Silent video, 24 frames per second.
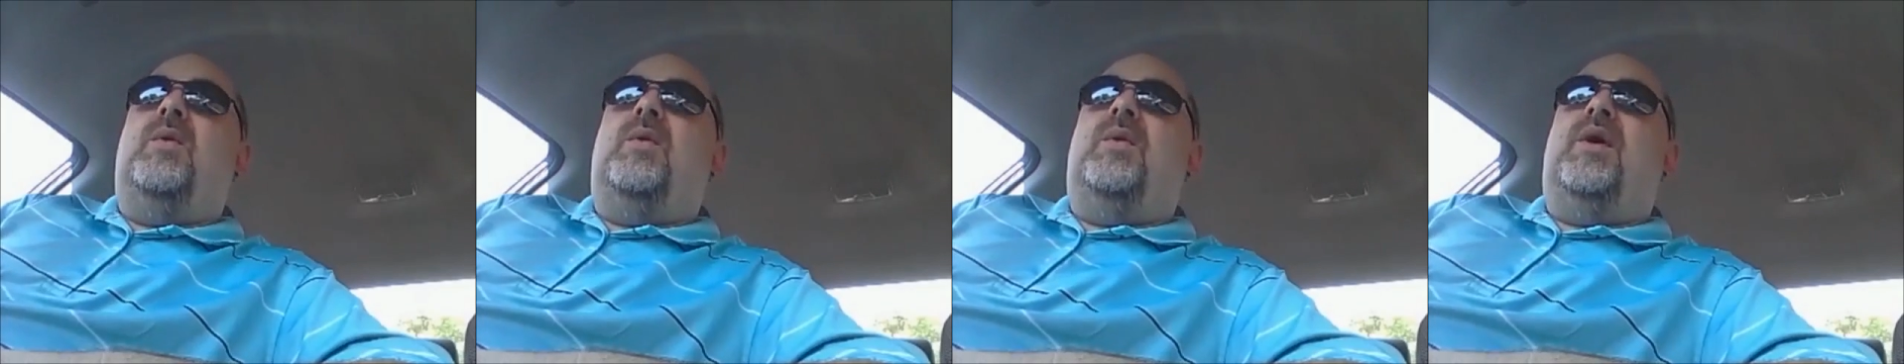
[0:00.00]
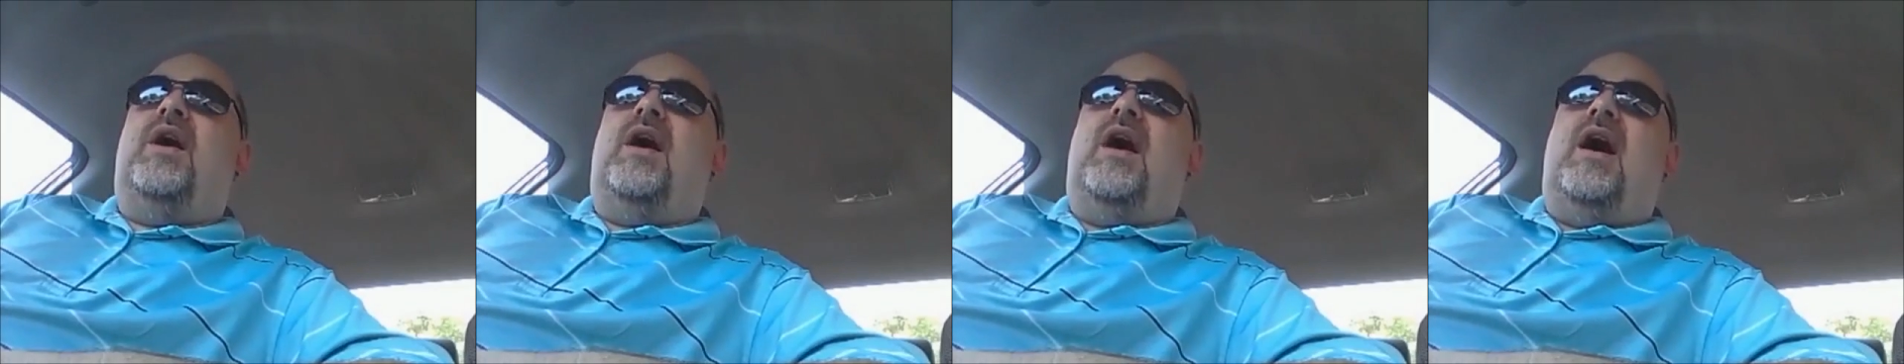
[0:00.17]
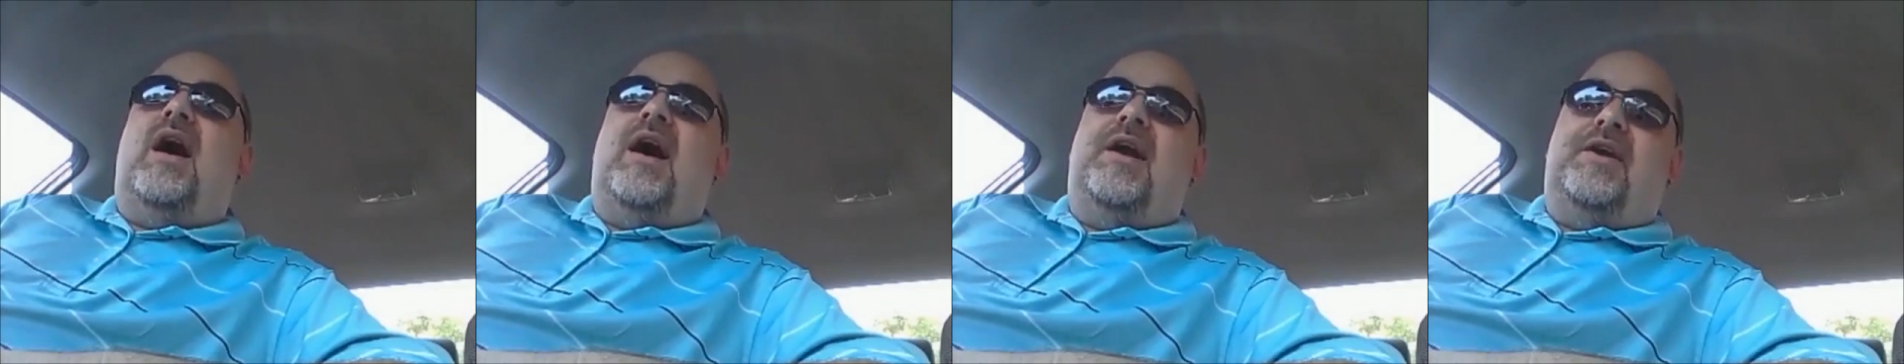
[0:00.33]

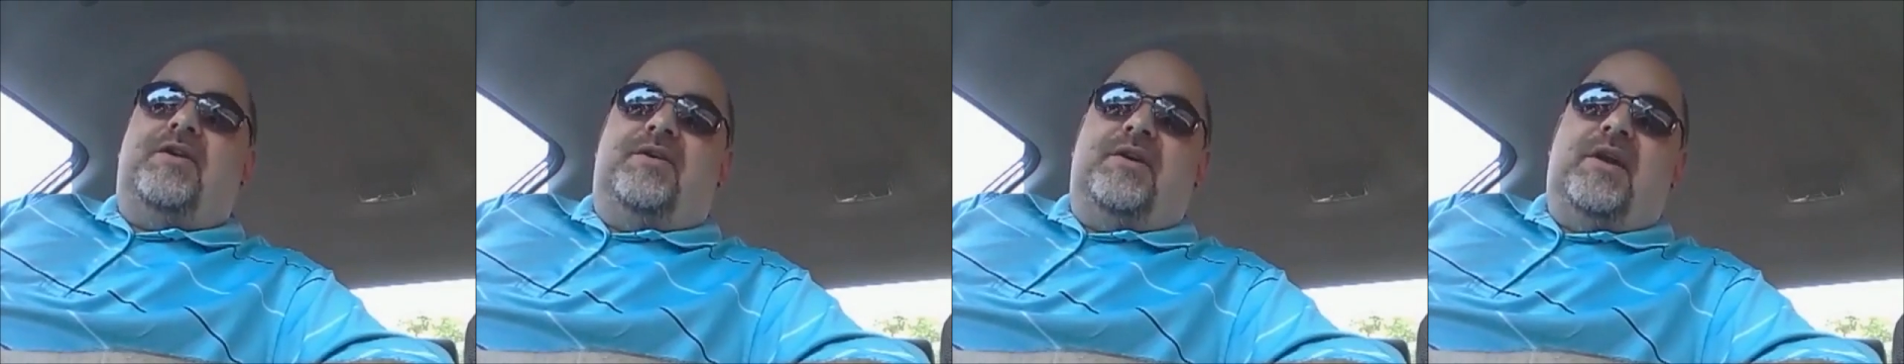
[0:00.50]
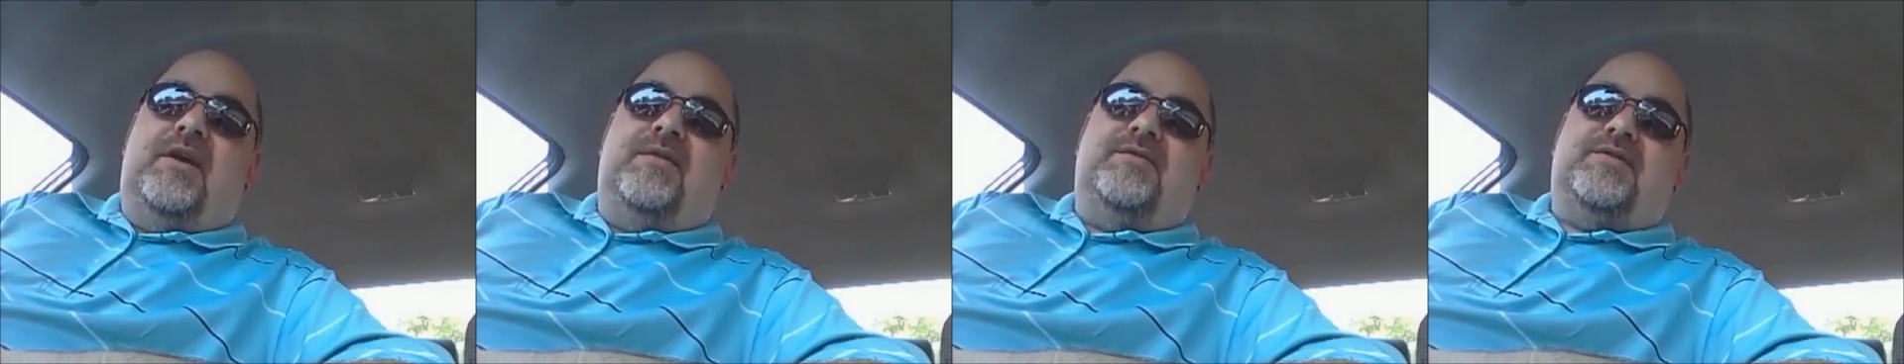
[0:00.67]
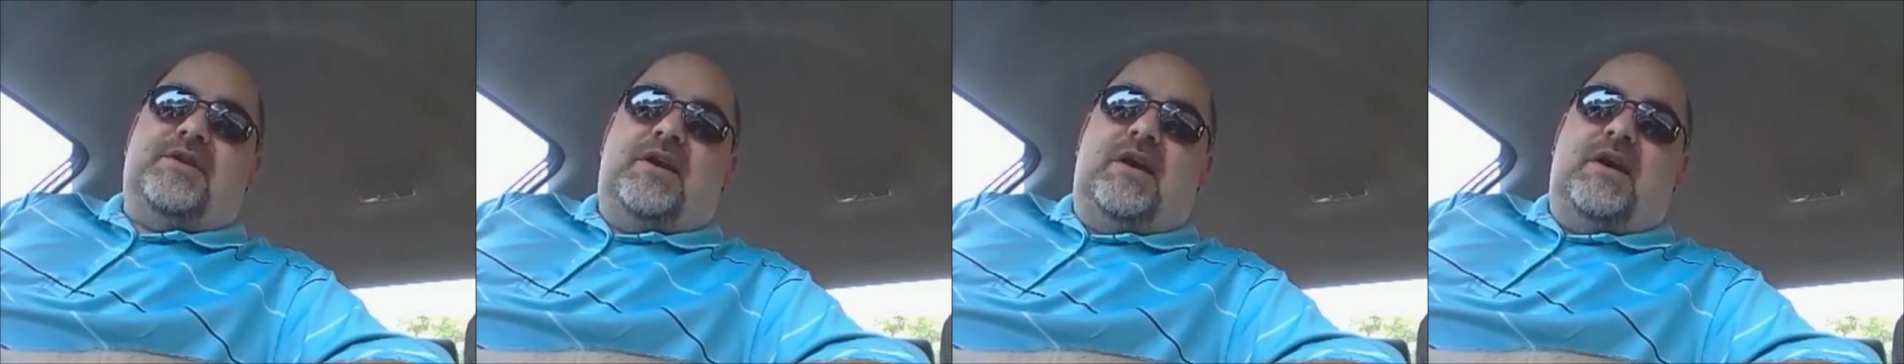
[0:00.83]
Well, I don't
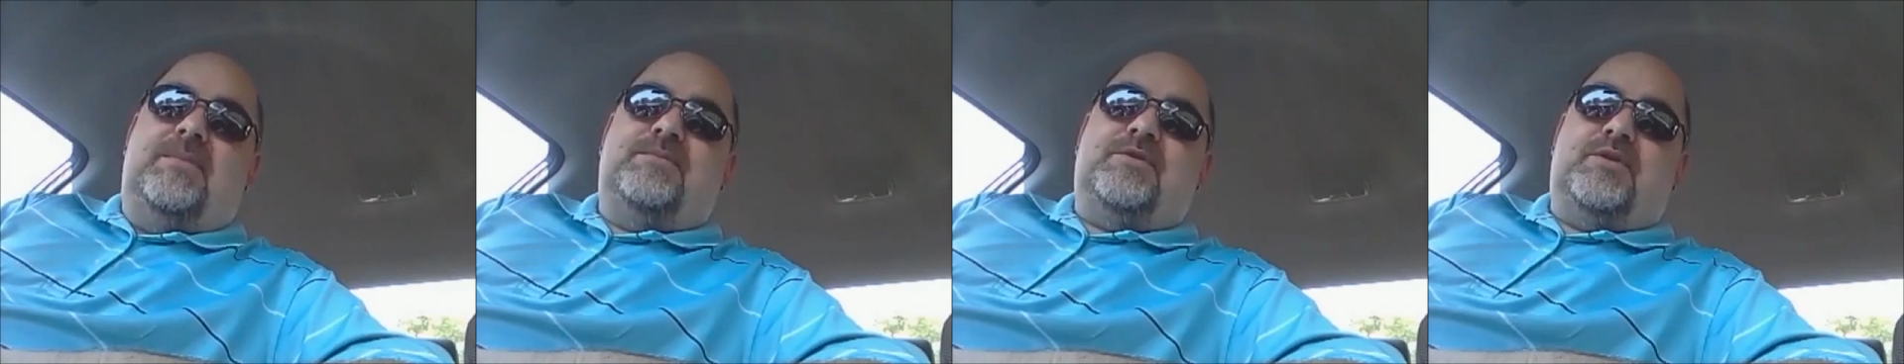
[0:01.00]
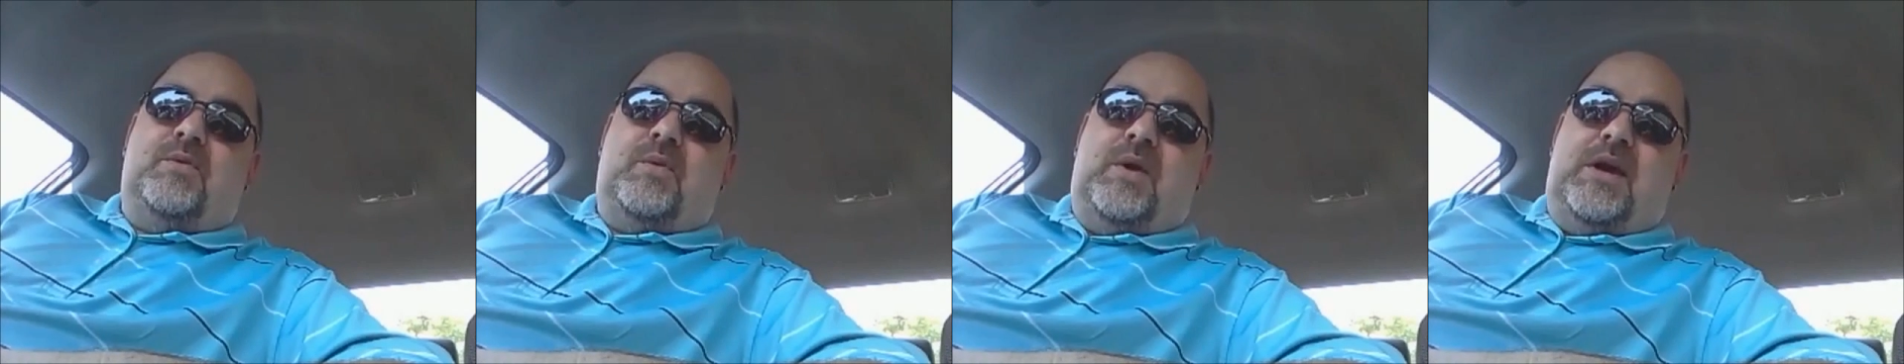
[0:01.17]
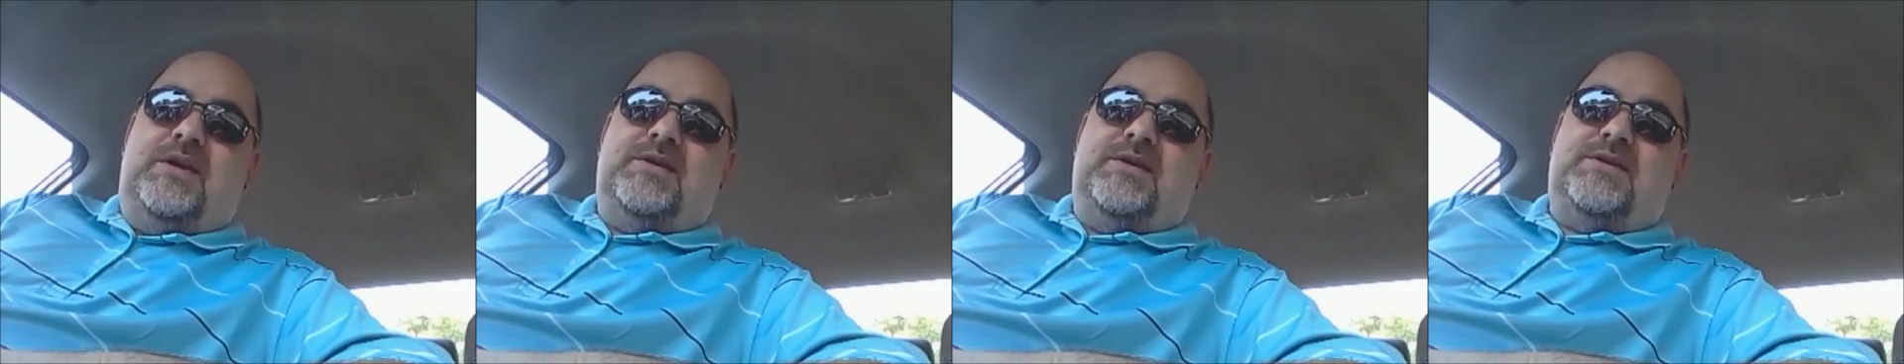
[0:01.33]
have time
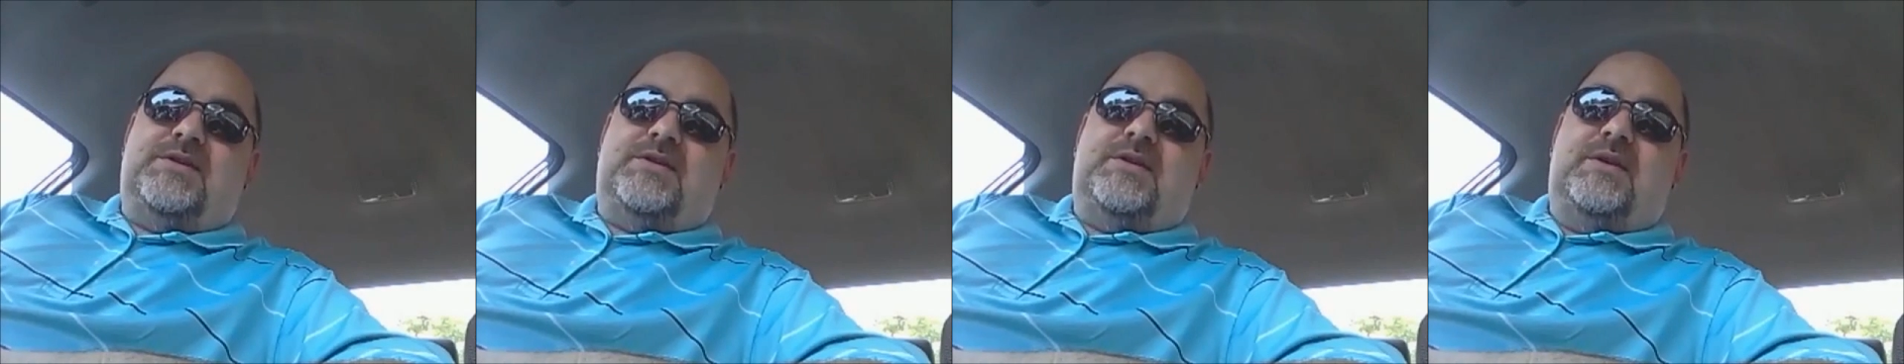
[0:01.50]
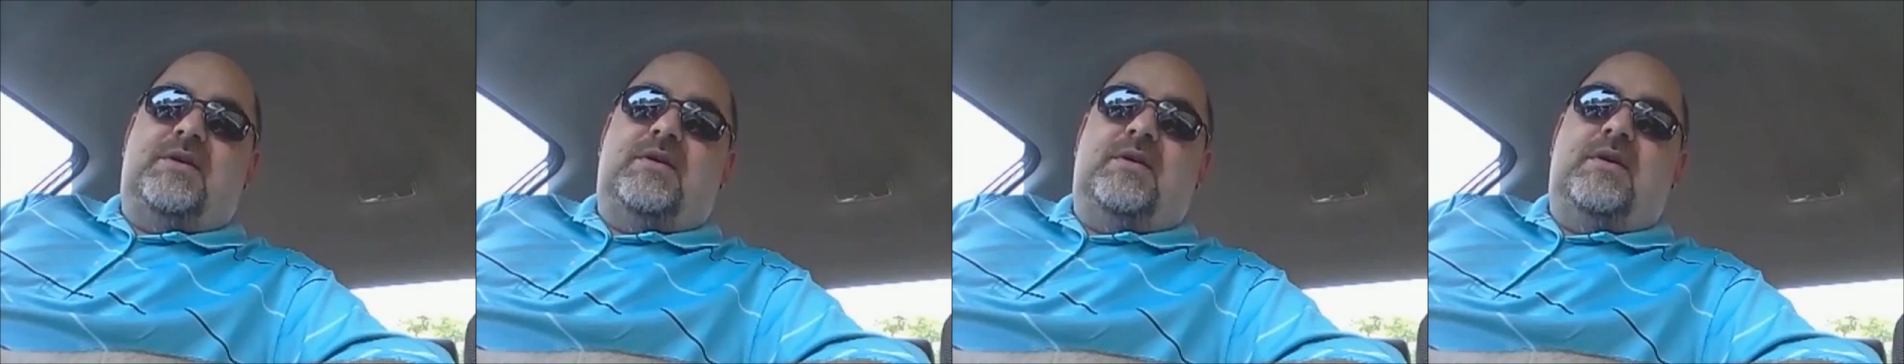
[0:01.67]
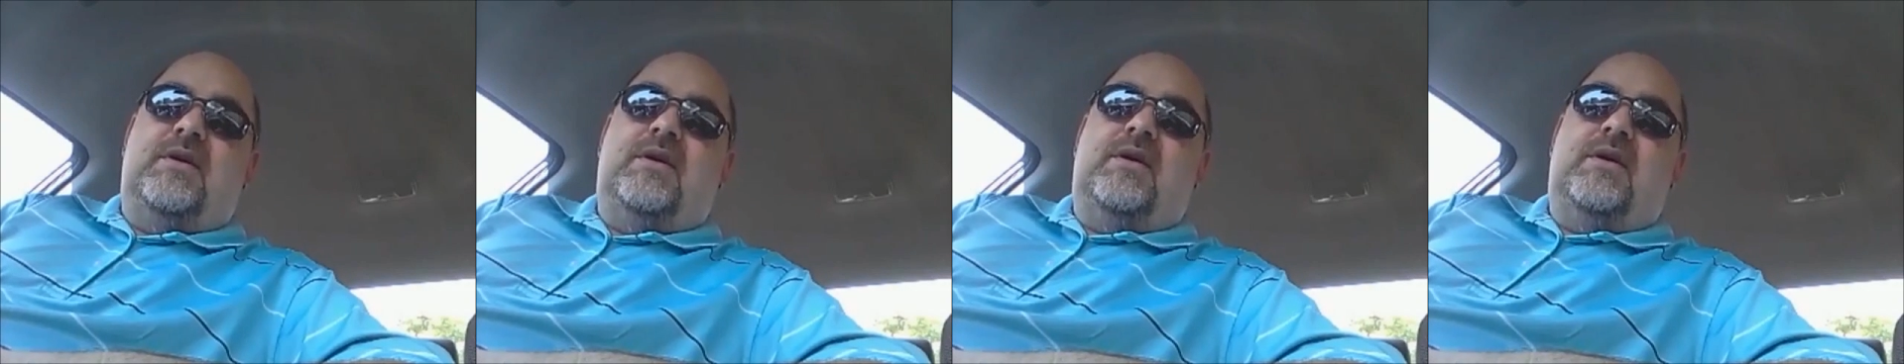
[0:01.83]
to waste